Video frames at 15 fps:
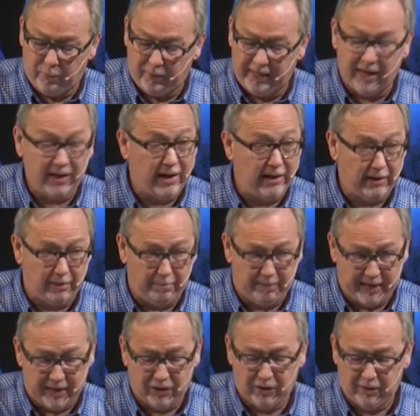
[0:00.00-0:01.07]
with that kind of
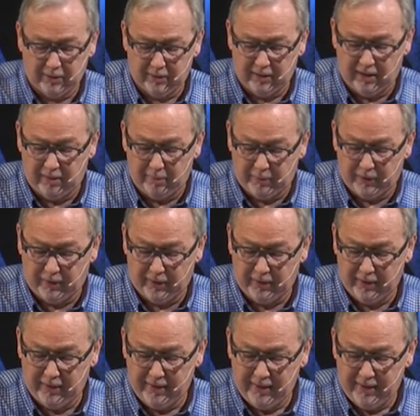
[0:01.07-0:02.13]
compassion and
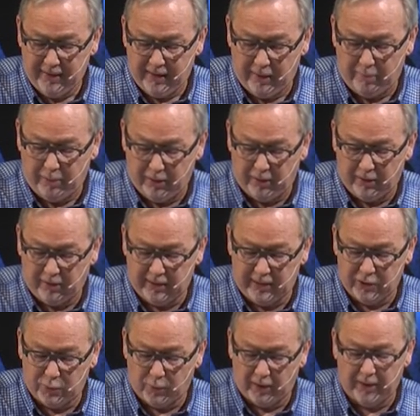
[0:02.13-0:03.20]
empathy and ability
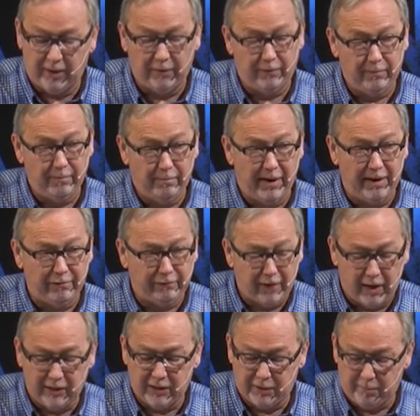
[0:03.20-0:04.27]
is really the, my
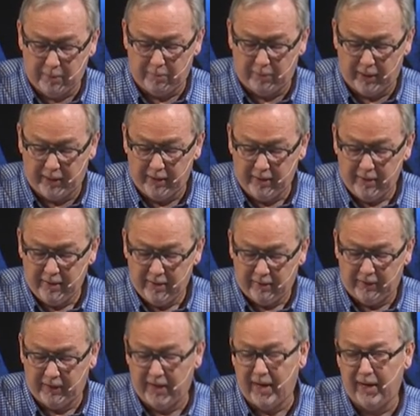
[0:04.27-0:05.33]
fondest memory
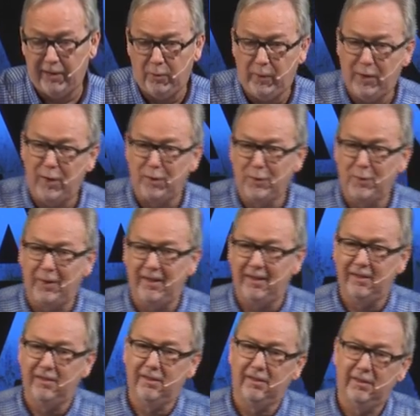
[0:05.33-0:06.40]
of the guy that we called
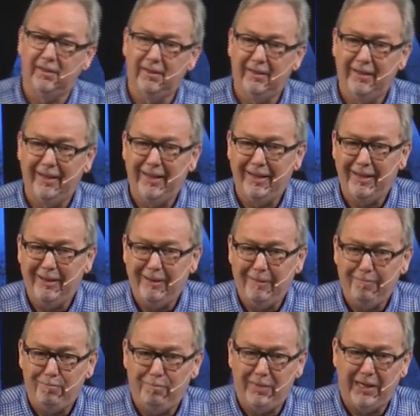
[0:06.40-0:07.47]
Sweetness
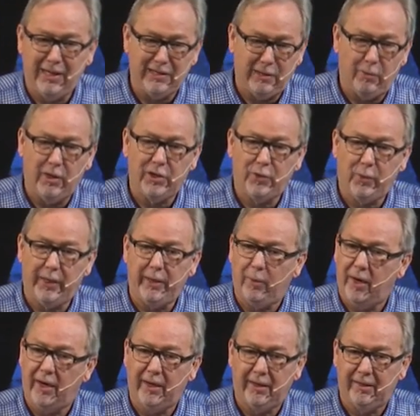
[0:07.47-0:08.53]
because he was sweet.
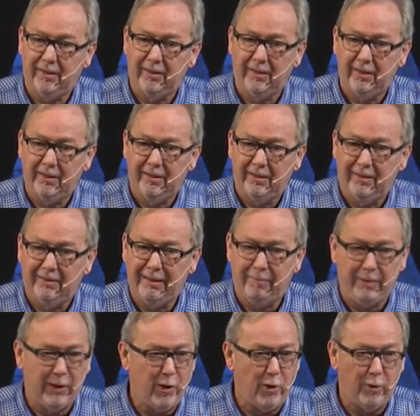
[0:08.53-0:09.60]
Why? That
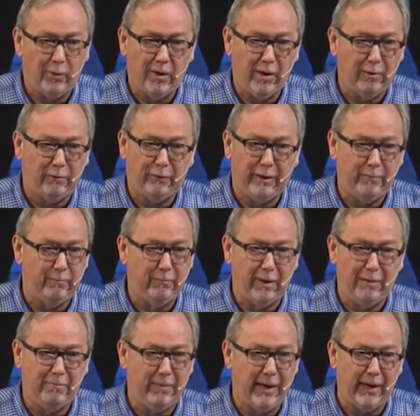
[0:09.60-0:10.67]
big old Hall of Fame
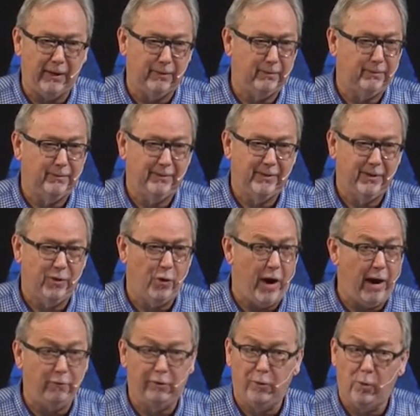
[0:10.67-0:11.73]
running back who
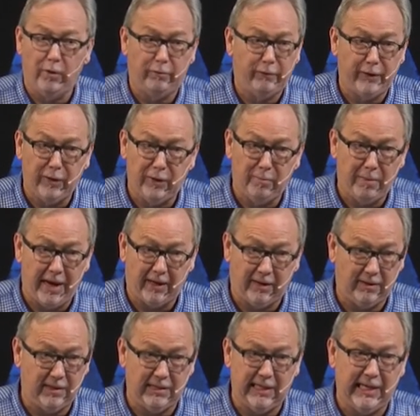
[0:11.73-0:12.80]
everyone feared back
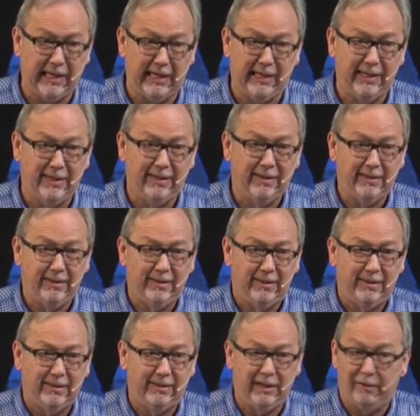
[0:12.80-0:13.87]
in the day
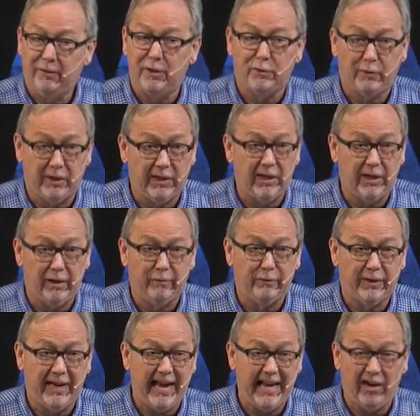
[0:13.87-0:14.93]
loved his friend enough
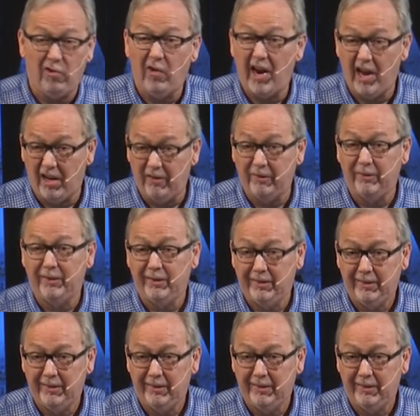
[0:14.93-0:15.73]
to hang around